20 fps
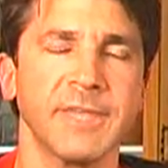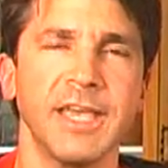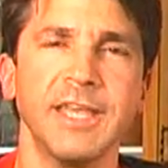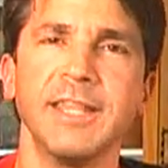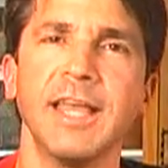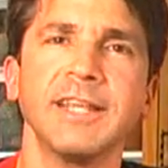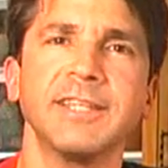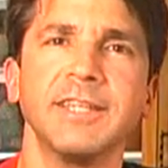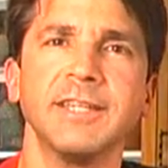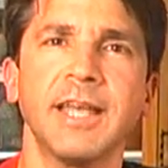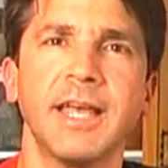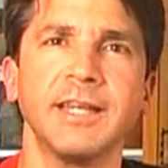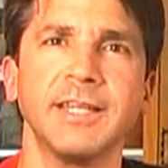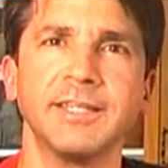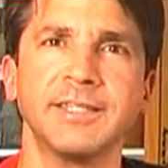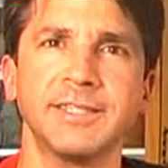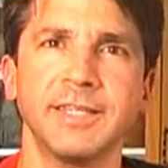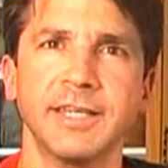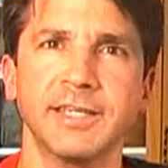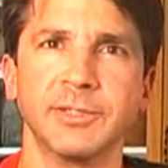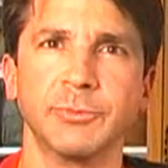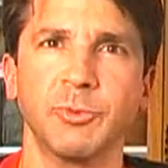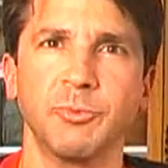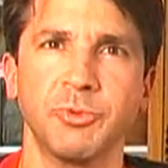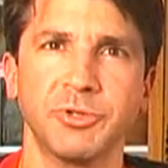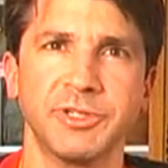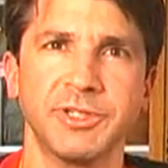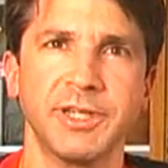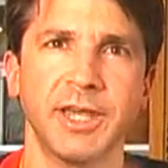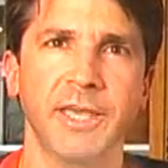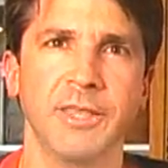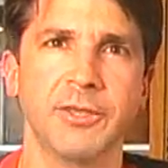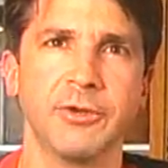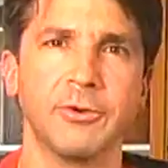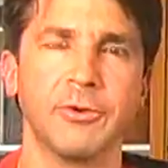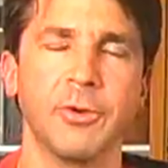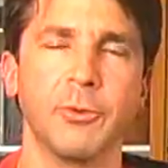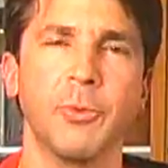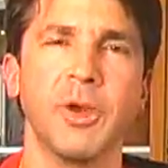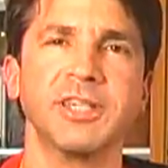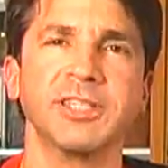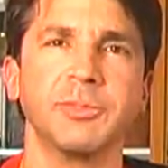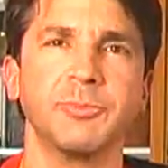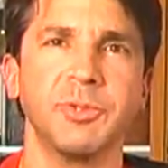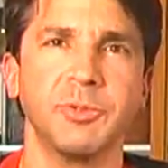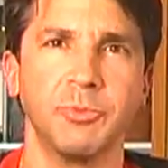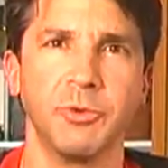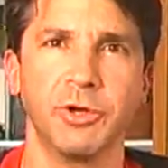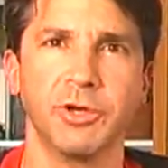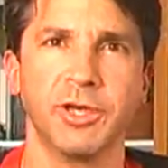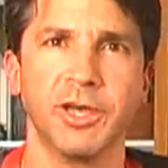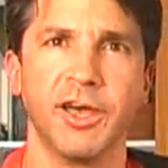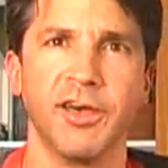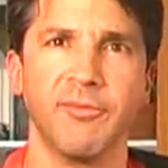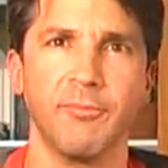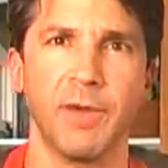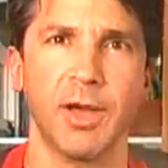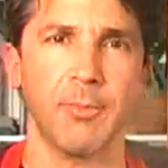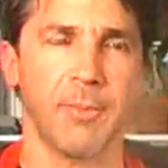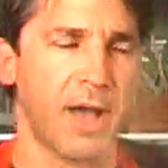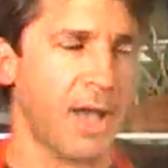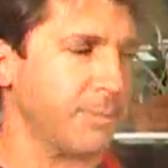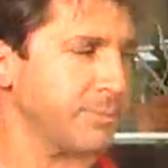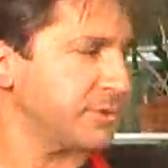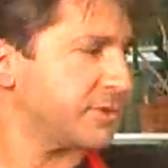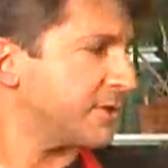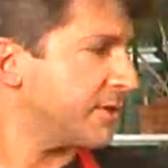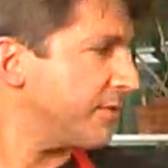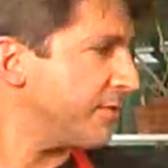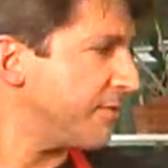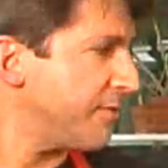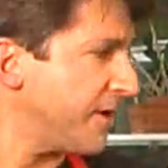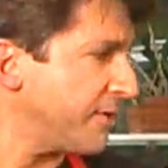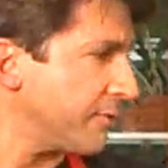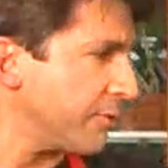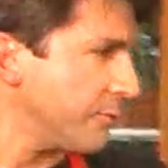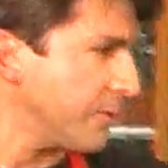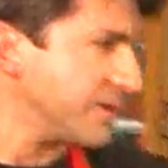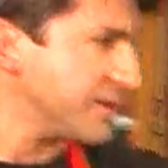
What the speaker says: In 1996, we put together a recipe book of my mom's favorite